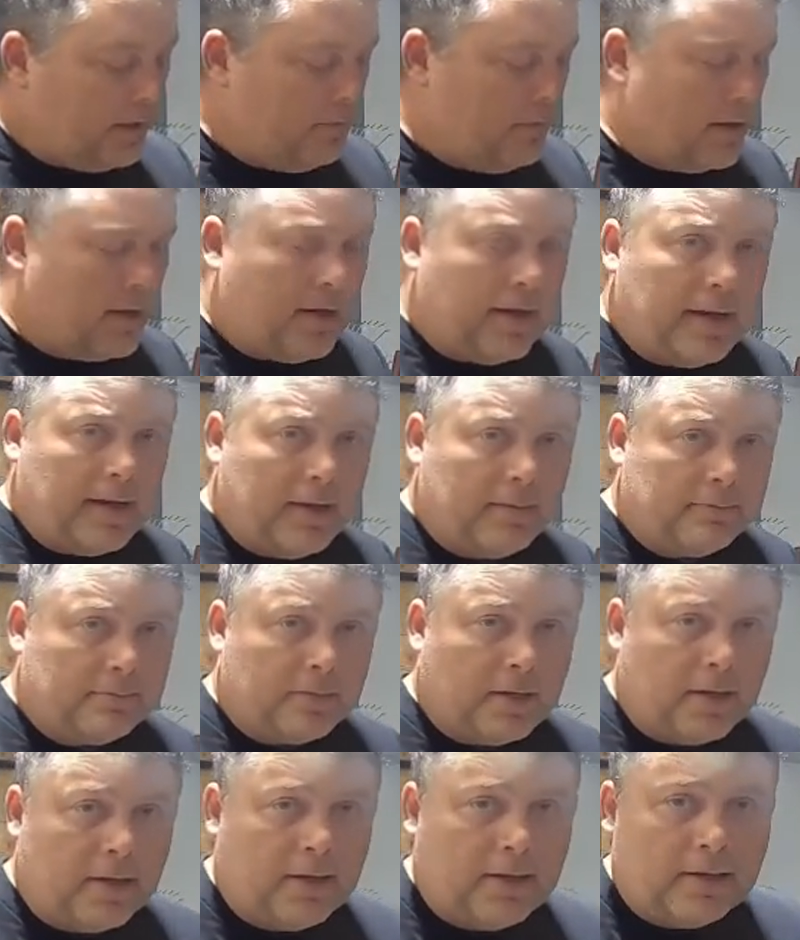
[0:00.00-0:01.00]
But I
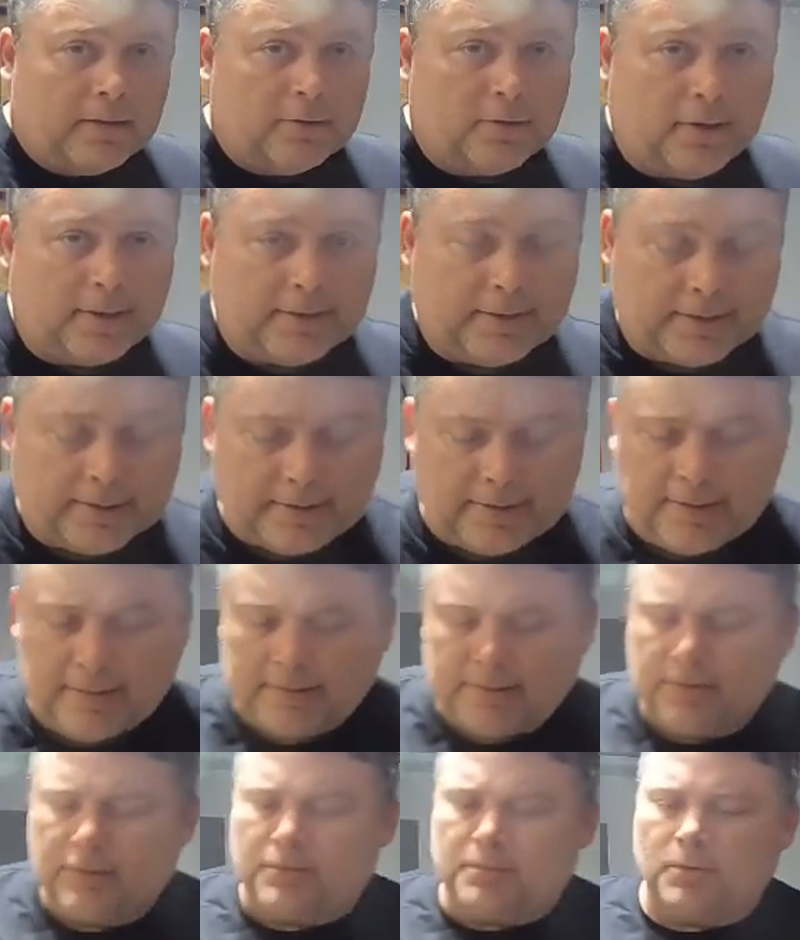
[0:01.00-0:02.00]
am
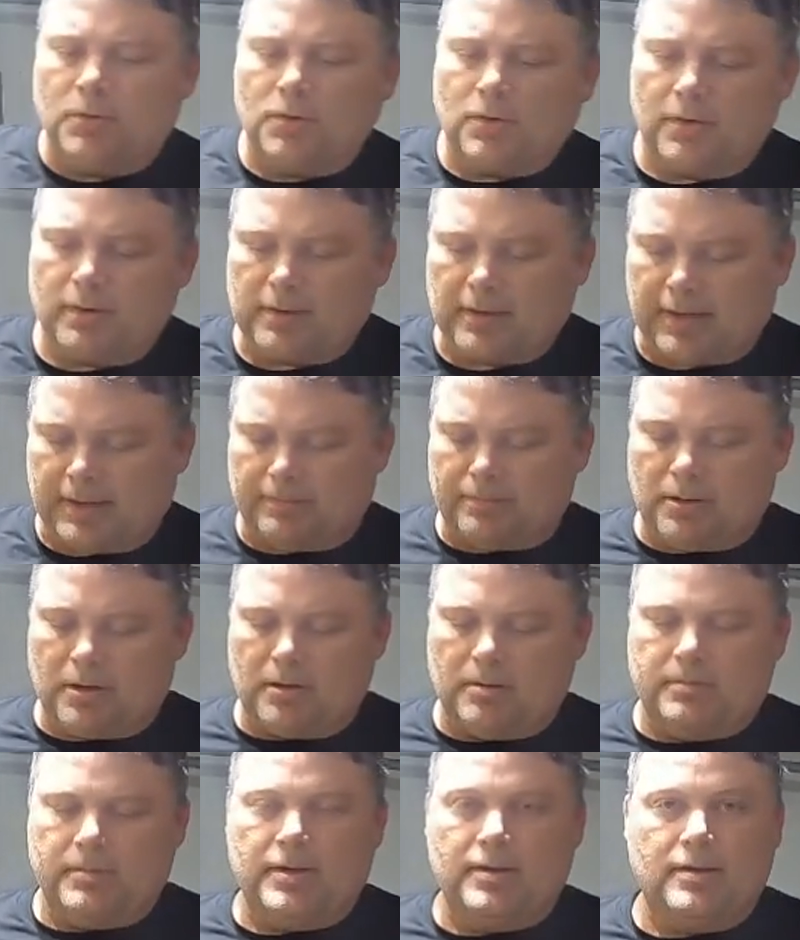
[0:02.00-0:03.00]
transitioning to a more like
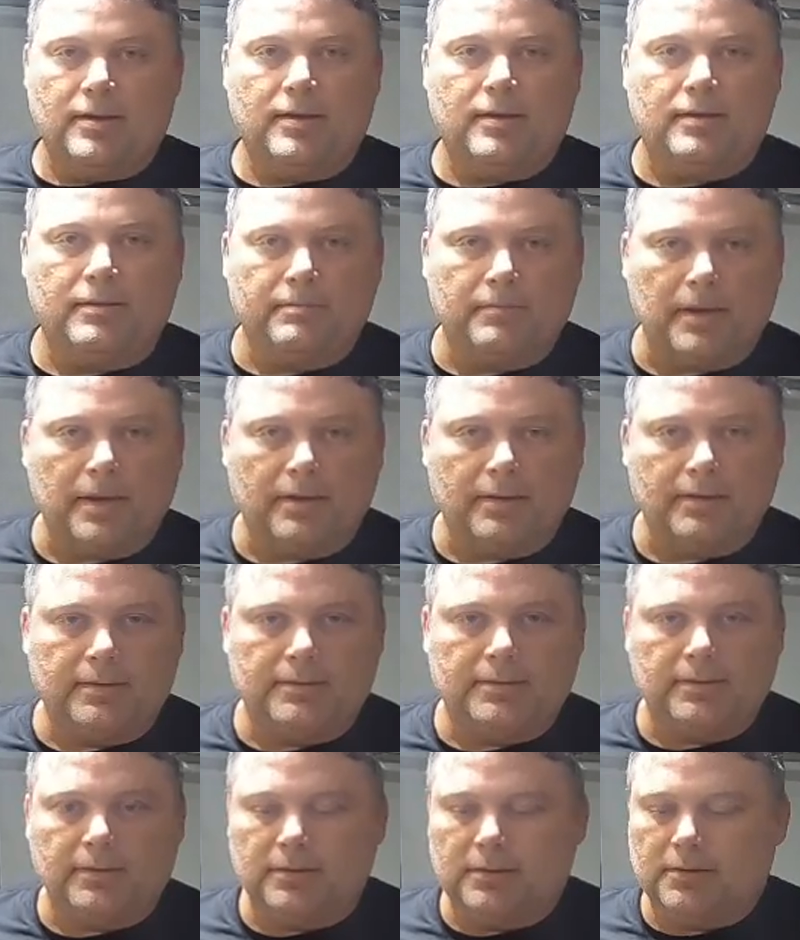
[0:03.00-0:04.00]
permanent
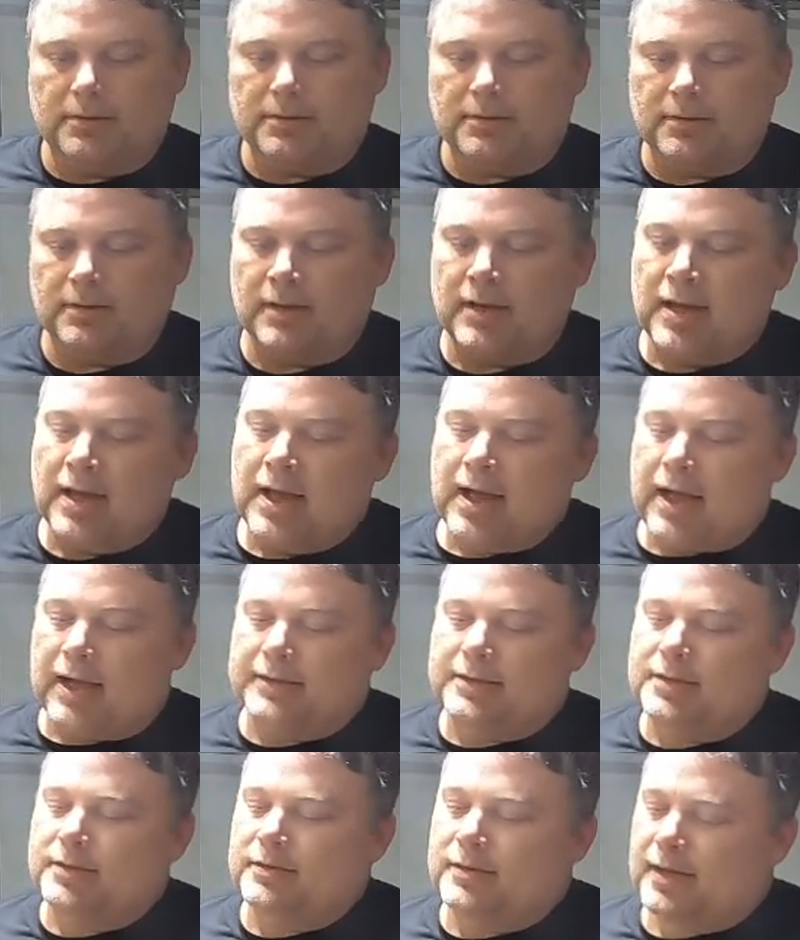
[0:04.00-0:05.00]
mounted solution. I
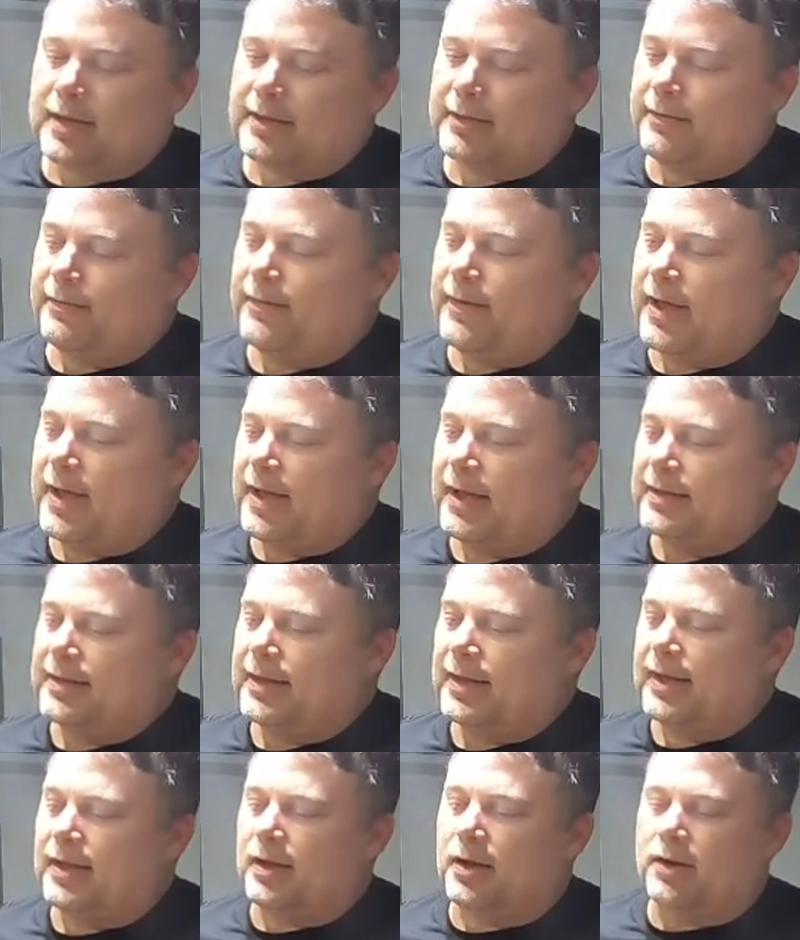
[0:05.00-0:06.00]
do like the fact
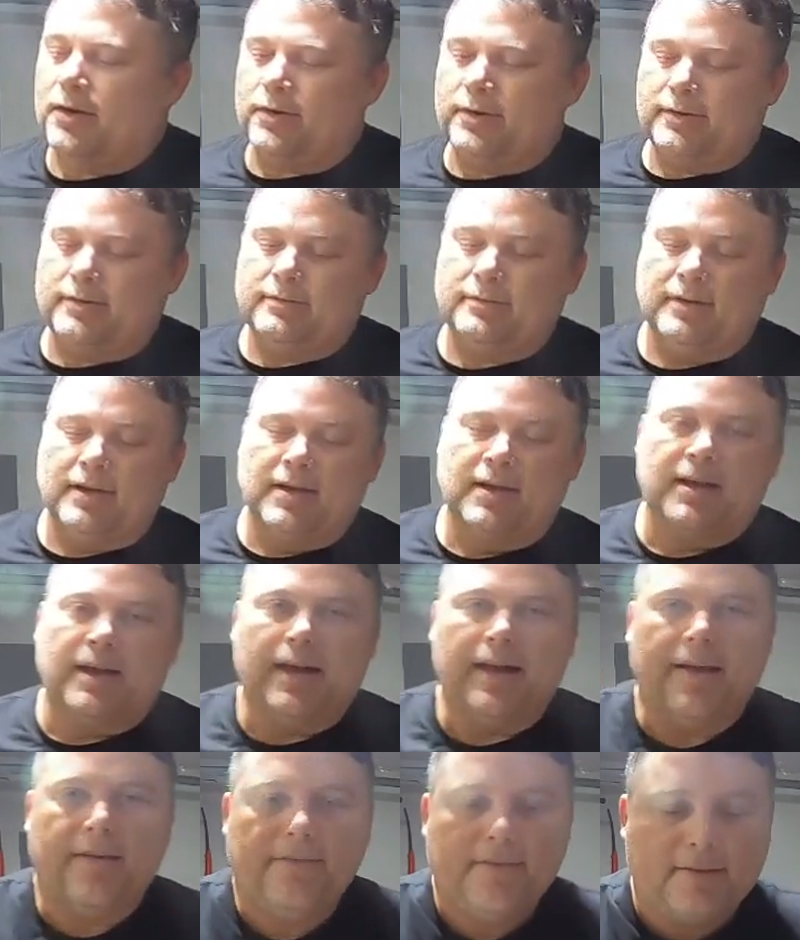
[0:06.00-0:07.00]
that, oh, and
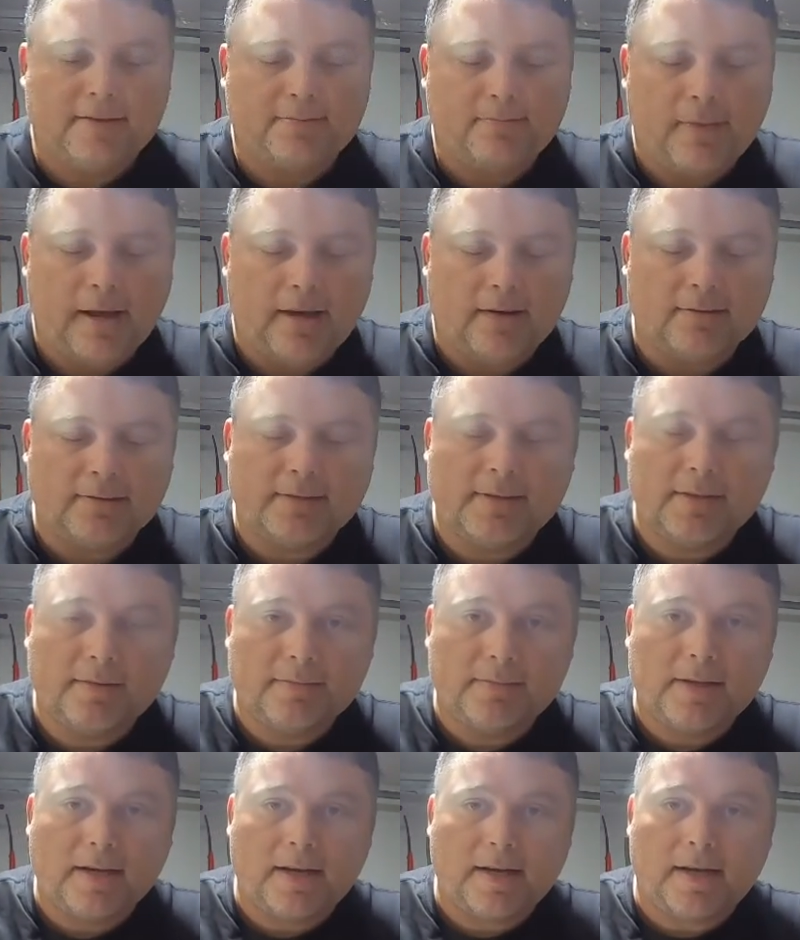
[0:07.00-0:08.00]
I have this mount
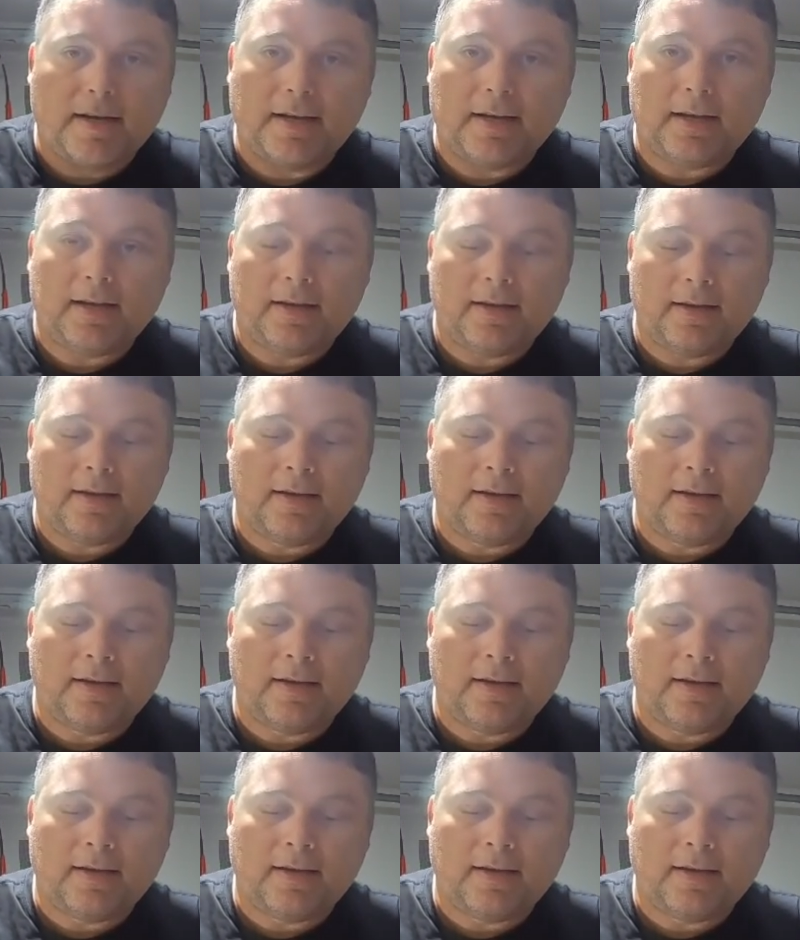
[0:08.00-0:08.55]
zip tied.